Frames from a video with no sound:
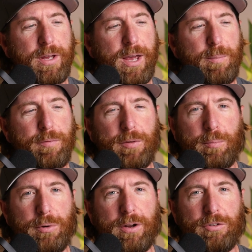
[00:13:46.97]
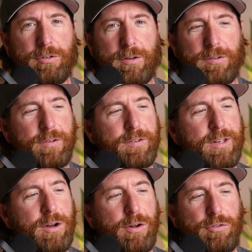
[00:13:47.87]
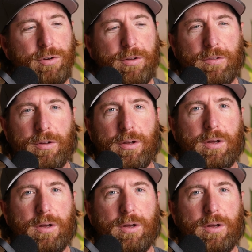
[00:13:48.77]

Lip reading: camp for the British in the 1600s.